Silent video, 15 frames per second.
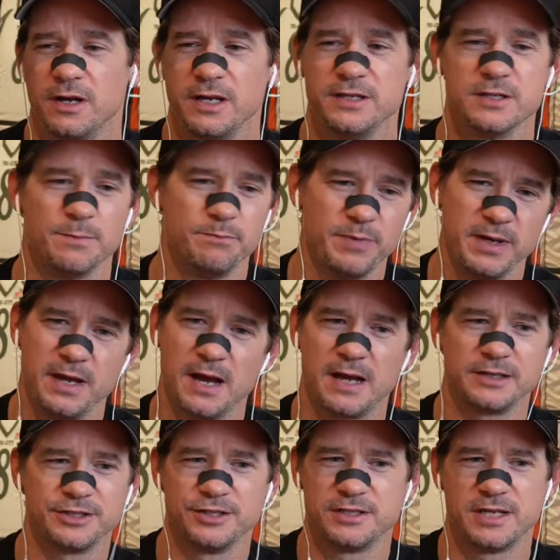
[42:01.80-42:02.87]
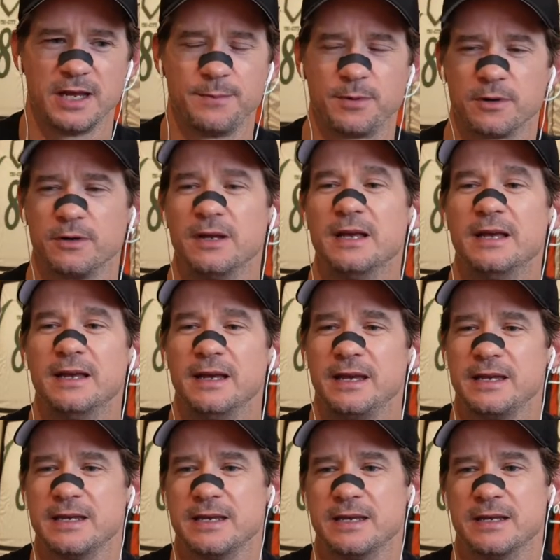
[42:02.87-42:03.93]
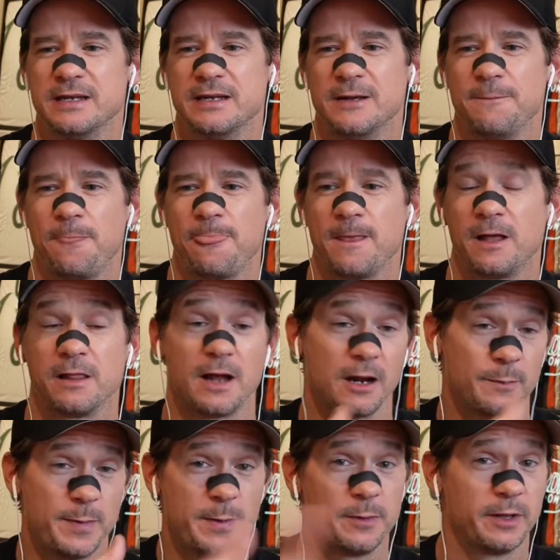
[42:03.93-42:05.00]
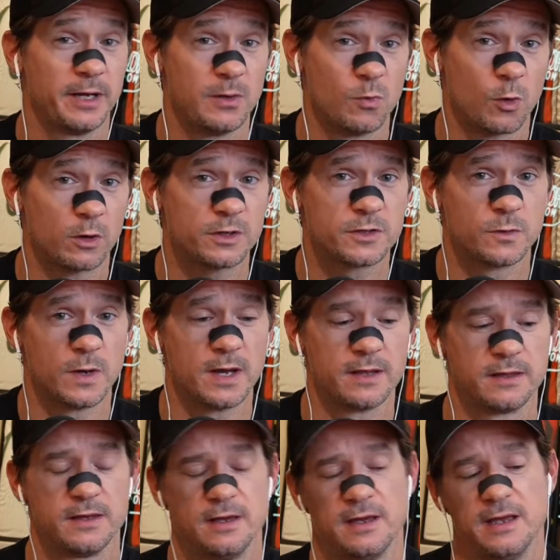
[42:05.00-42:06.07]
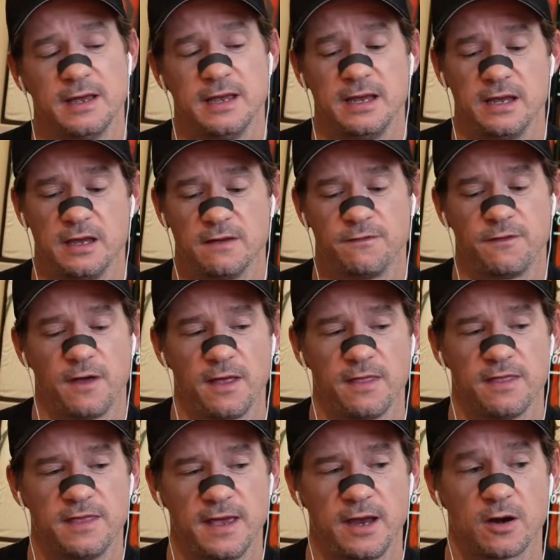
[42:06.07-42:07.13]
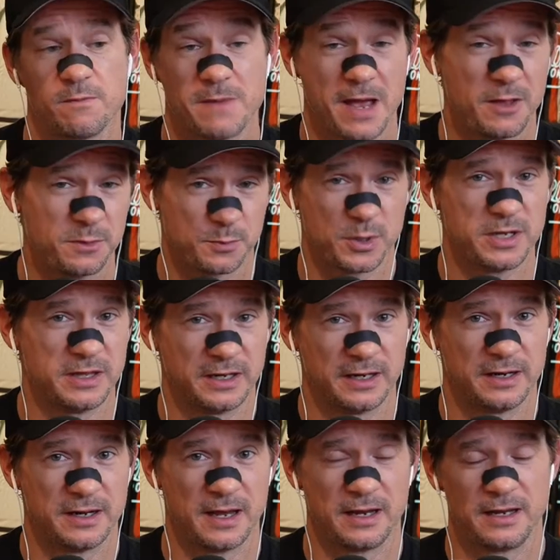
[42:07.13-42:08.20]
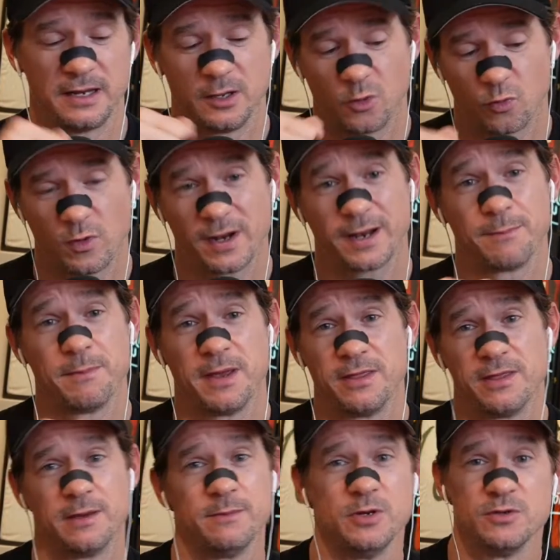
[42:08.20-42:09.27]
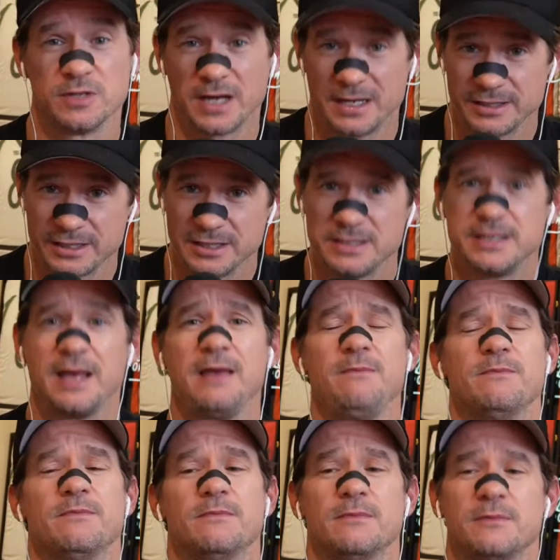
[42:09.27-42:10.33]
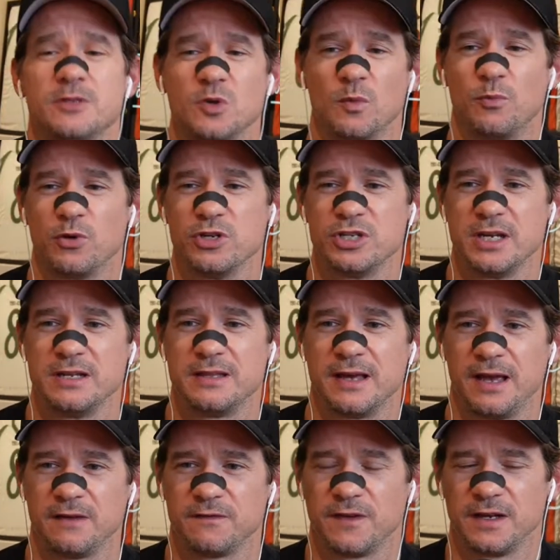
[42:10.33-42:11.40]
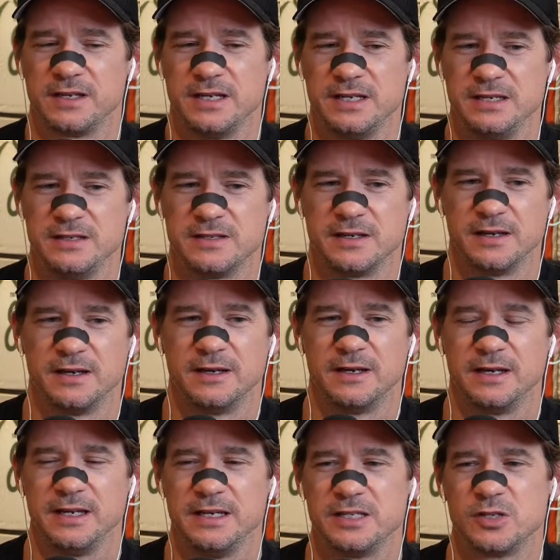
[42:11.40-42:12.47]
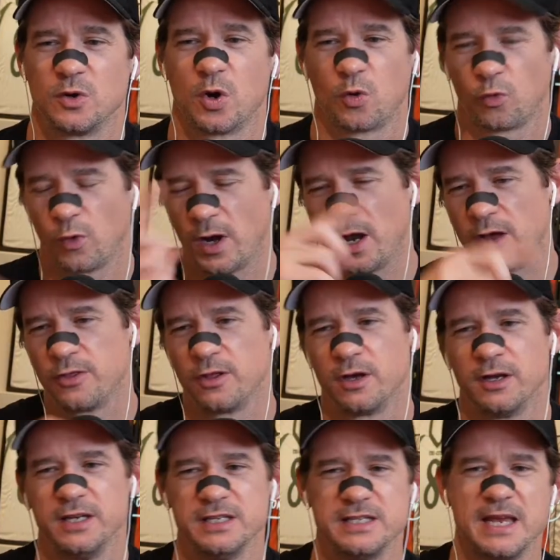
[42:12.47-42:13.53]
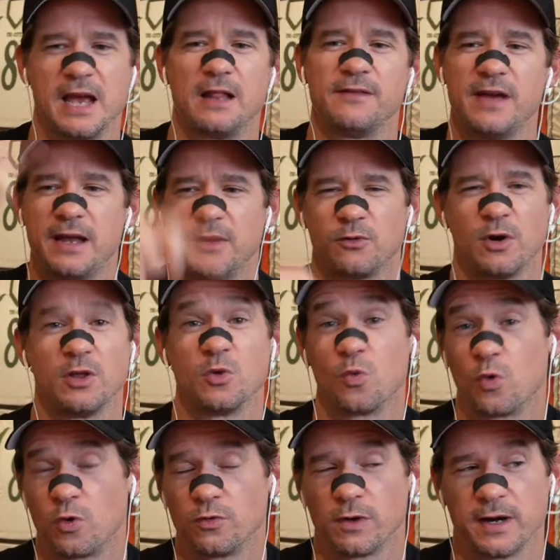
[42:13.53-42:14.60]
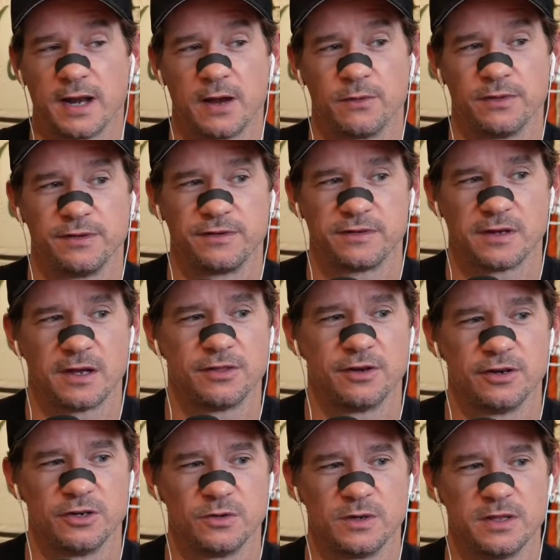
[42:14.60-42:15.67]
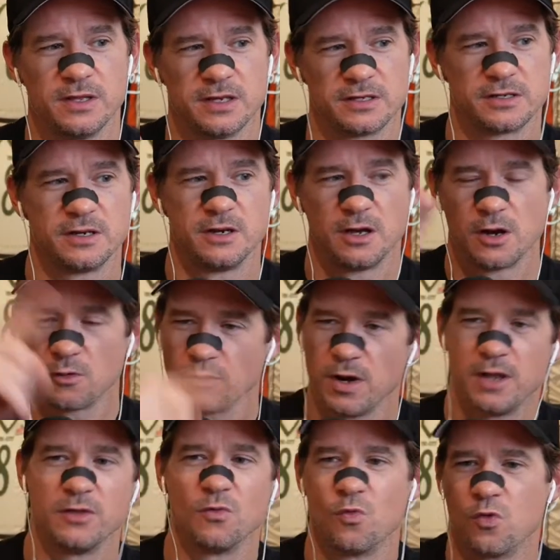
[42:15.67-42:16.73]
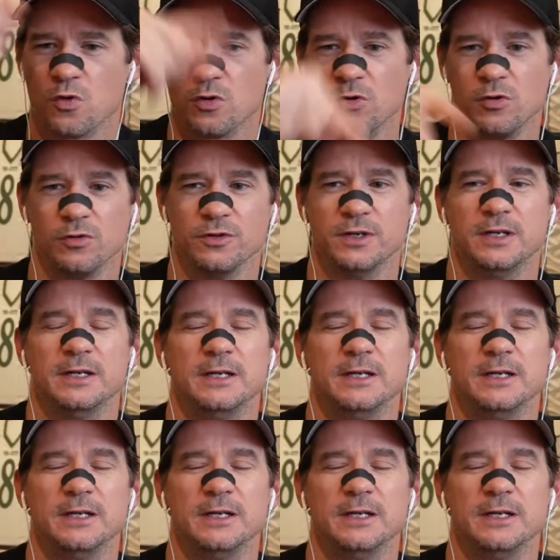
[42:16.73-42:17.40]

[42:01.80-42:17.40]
He's a big hostage taper. And a lot of people that he works with, if they are mouth breathing at night, he'll recommend them use hostage tape. So appreciate that. In fact, he's gallivanting around the world right now with his son. They're doing this around the world.